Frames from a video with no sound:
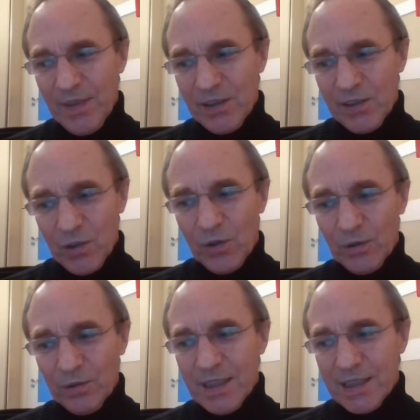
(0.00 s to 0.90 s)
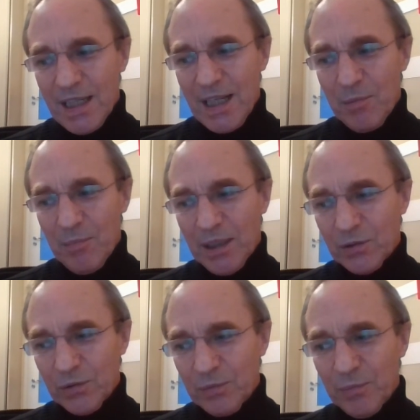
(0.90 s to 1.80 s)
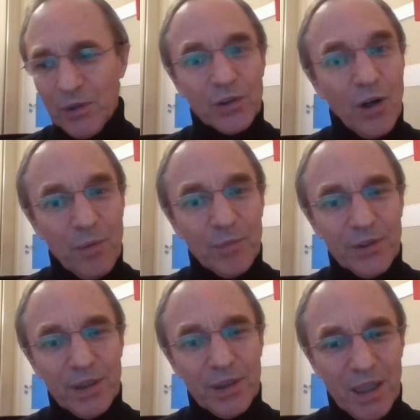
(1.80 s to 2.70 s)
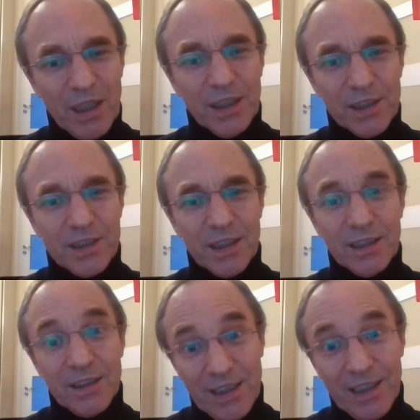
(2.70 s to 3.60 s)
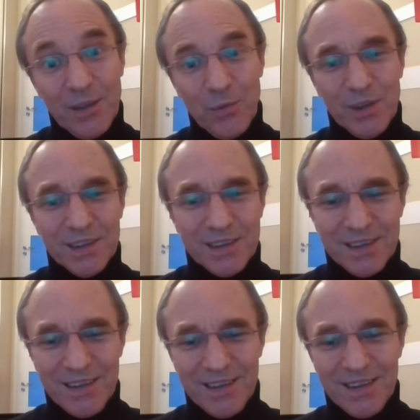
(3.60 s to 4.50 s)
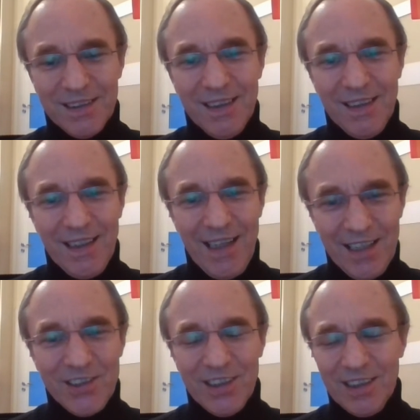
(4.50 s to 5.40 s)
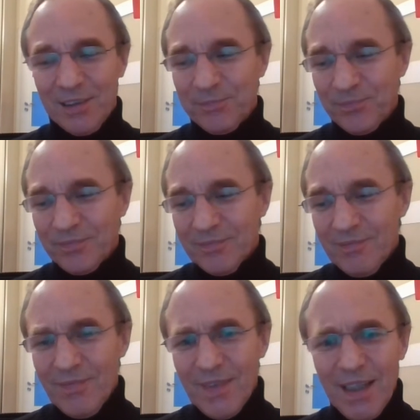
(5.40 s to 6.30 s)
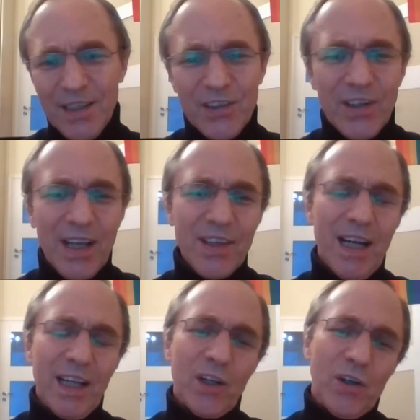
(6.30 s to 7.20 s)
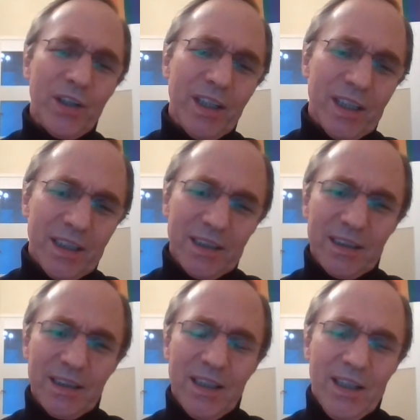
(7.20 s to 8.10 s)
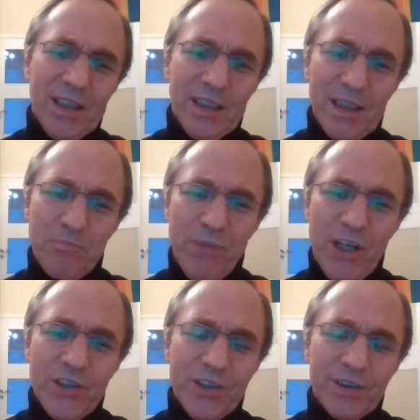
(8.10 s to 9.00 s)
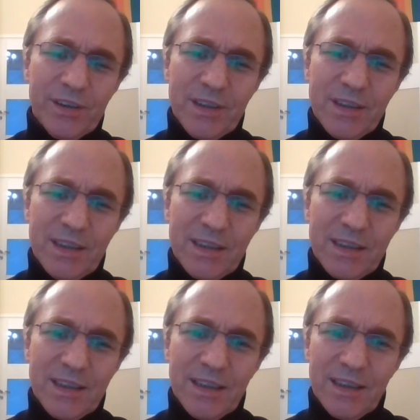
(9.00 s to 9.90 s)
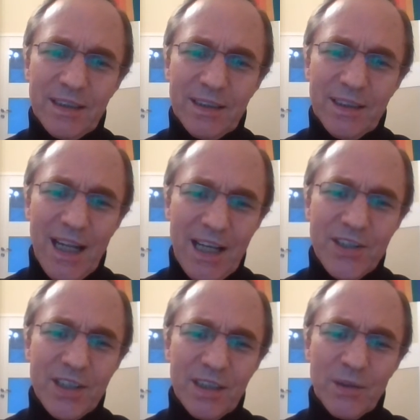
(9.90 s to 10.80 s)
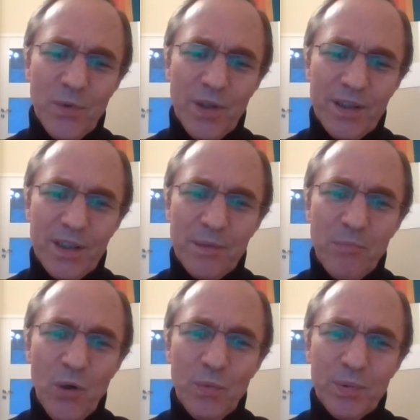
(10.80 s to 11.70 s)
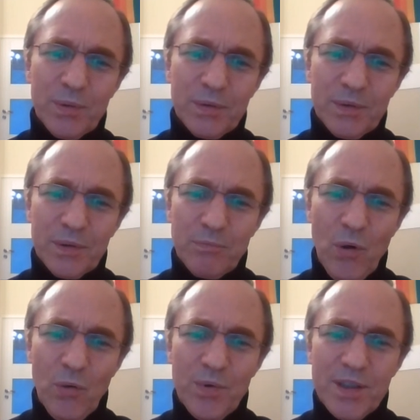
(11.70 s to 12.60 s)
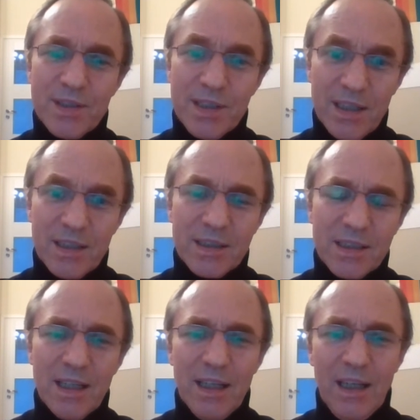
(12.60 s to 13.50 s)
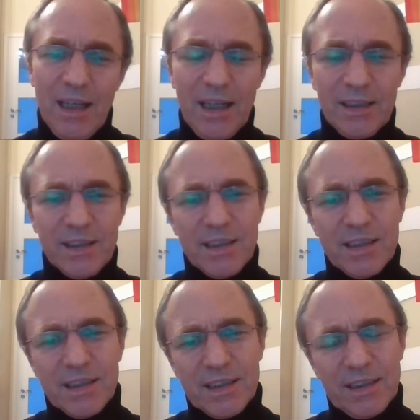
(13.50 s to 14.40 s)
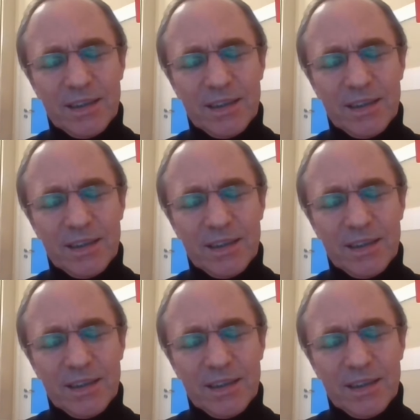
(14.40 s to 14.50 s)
so-called Selma Montgomery March, and there was Heschel. And another iconic picture is Heschel with the Pope, Pope the Sixth, and it is